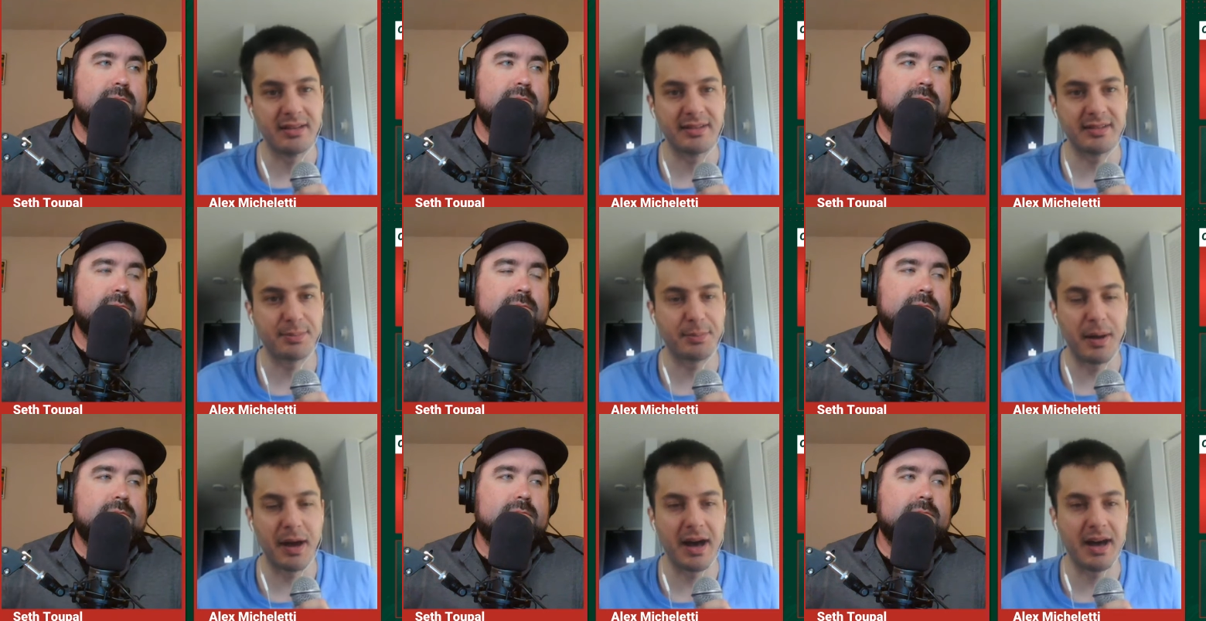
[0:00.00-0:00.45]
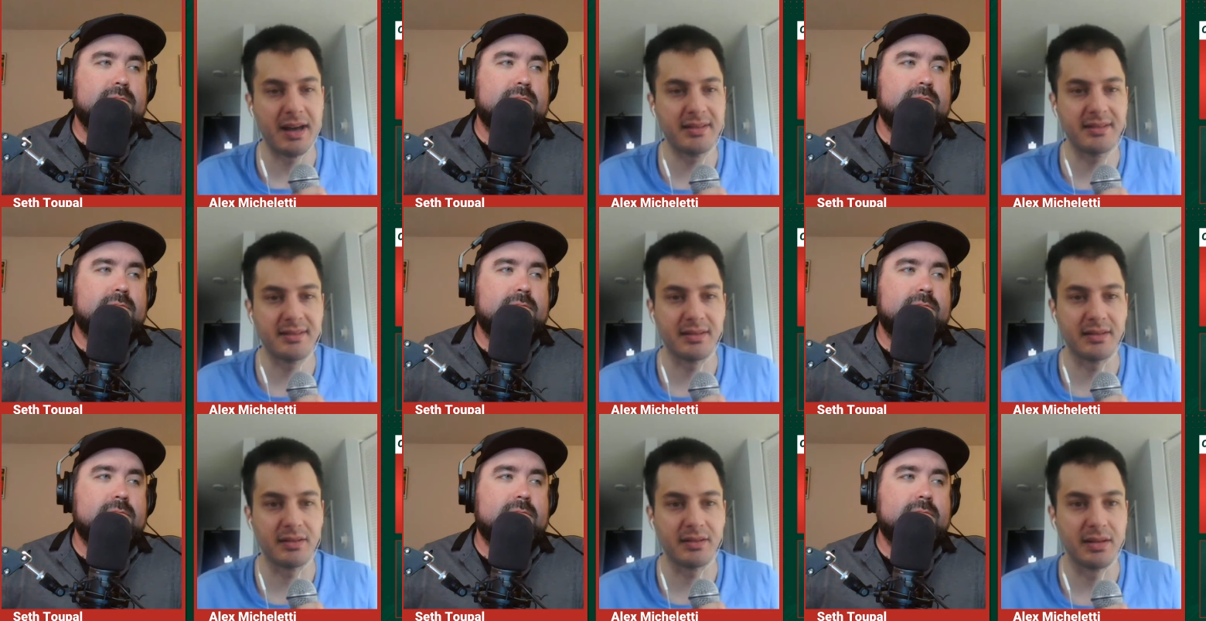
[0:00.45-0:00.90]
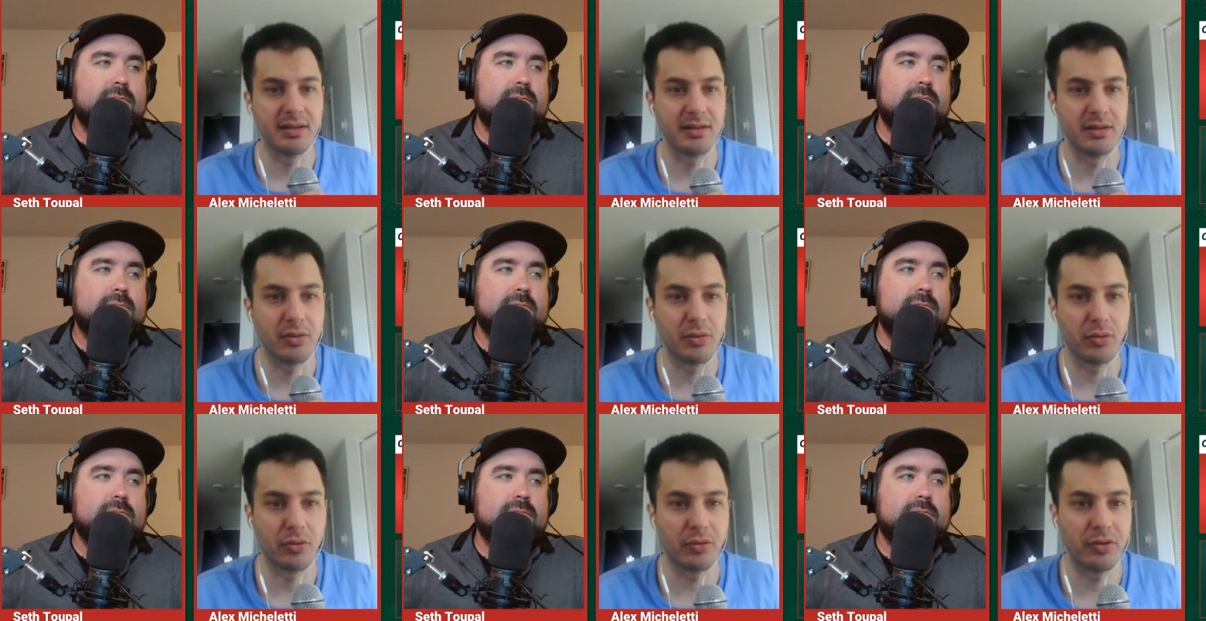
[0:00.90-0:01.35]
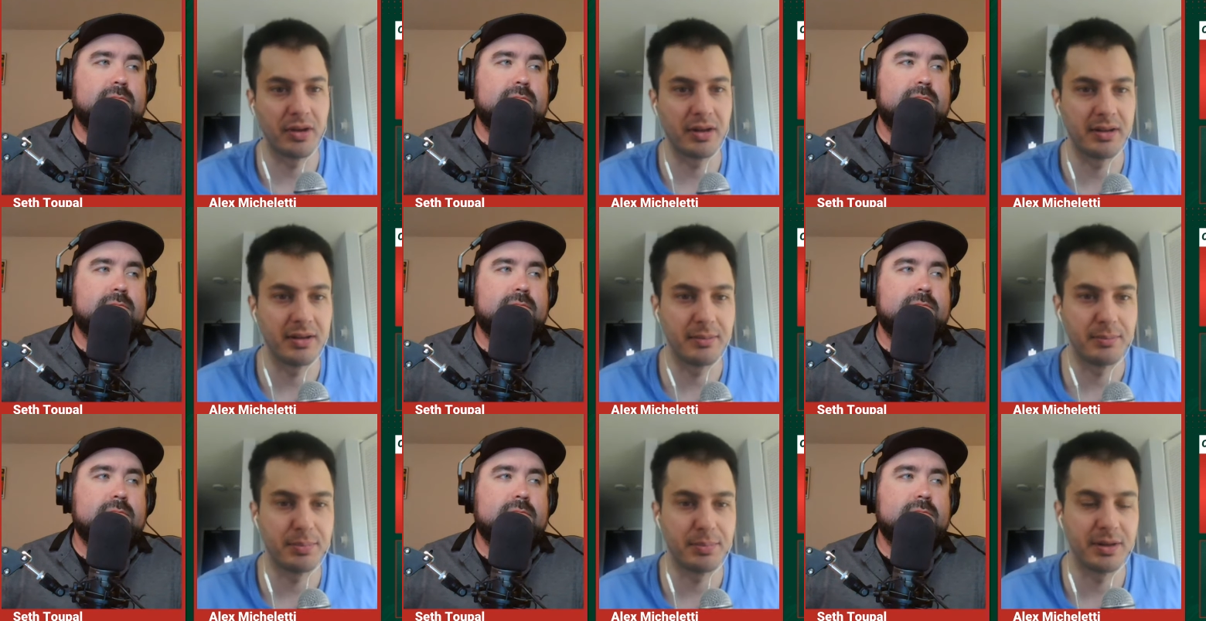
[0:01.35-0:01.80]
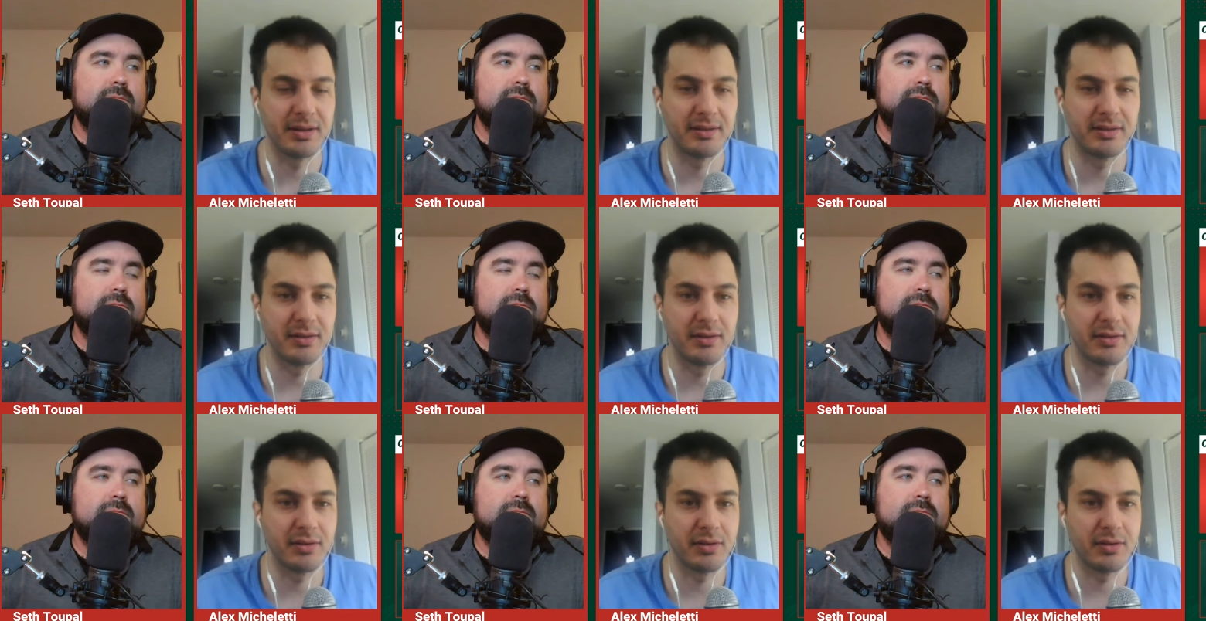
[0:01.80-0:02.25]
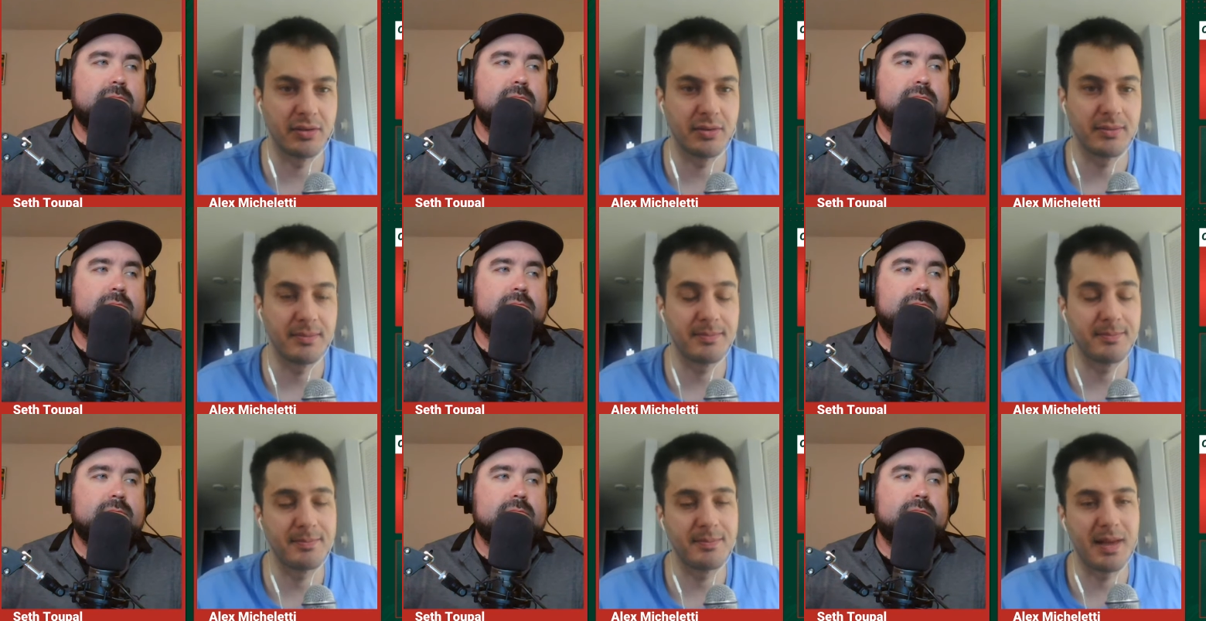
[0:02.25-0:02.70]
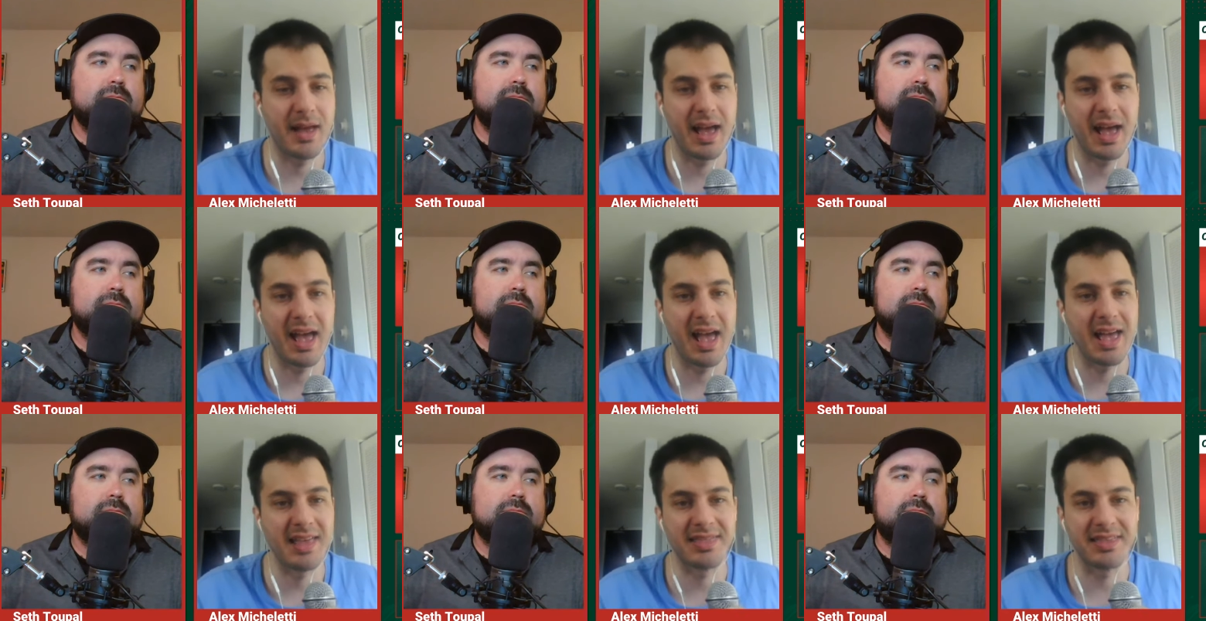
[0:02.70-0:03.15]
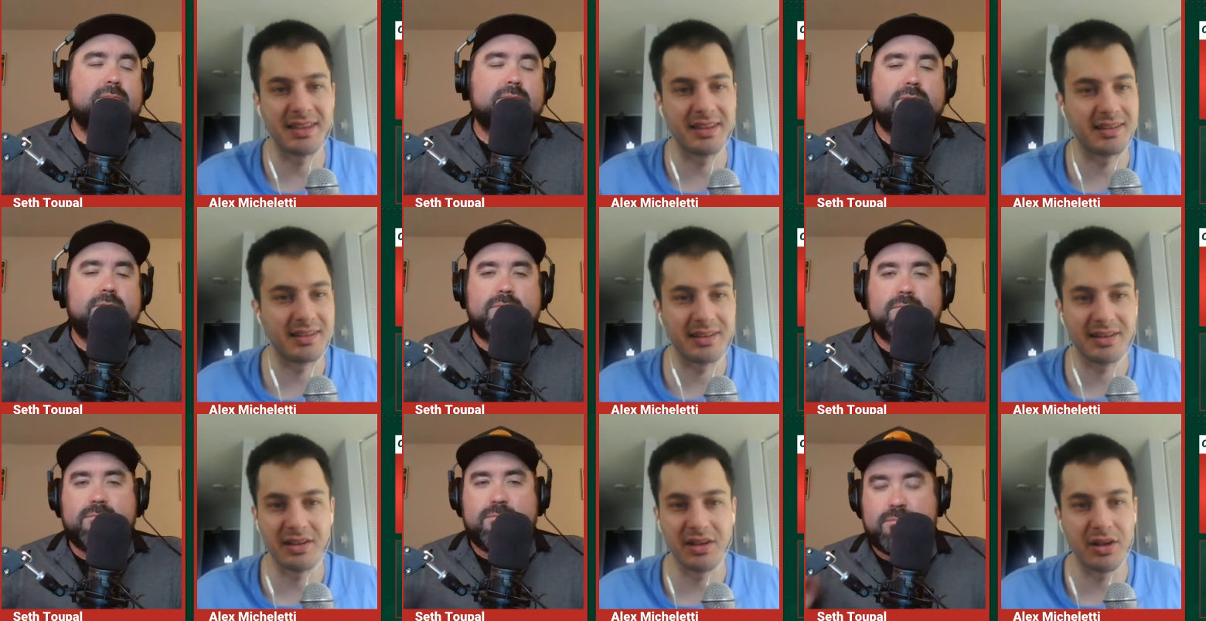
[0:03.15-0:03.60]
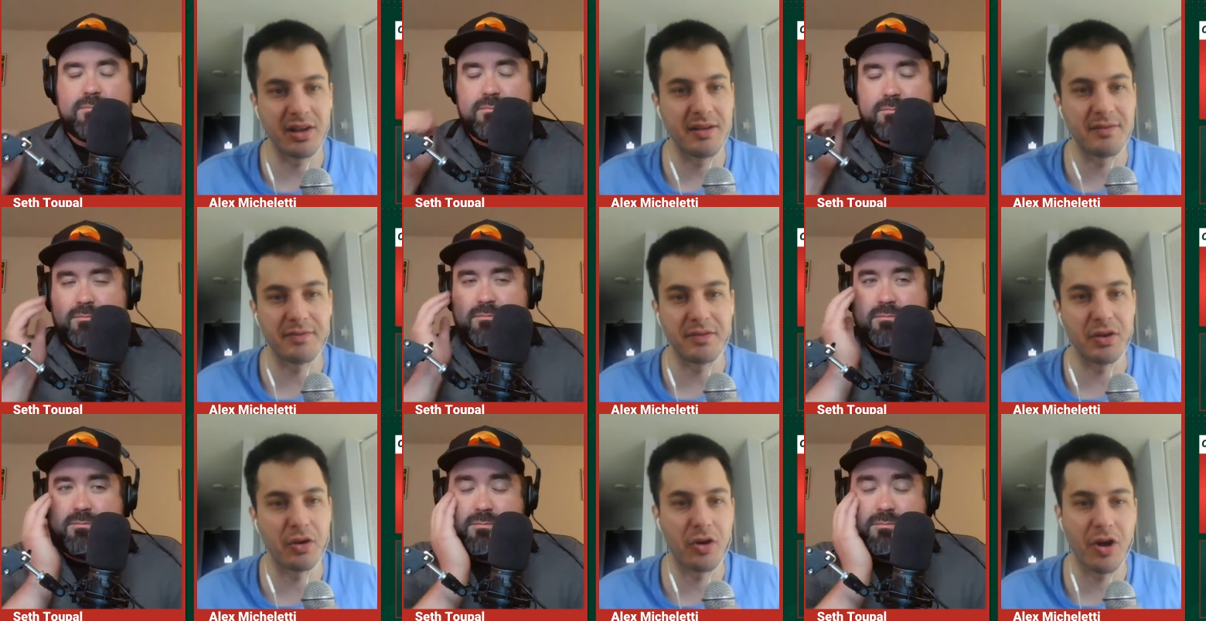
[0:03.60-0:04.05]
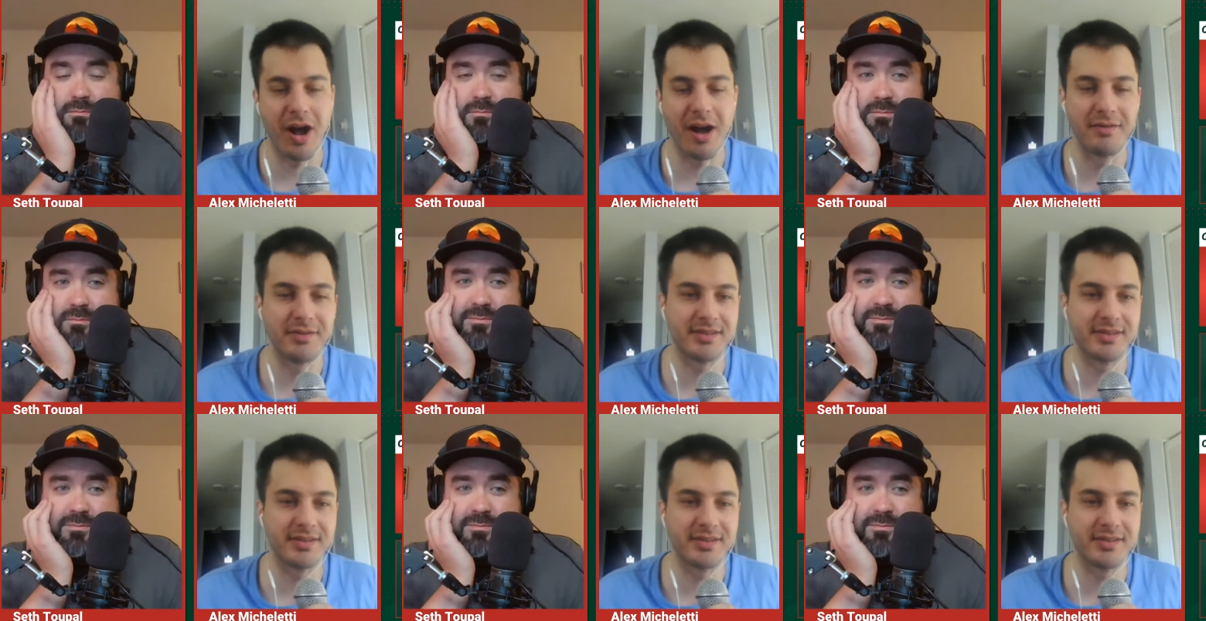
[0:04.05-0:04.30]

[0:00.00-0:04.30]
Speaker 1: spot, and, and Ohgren. But uh, I think if Yurov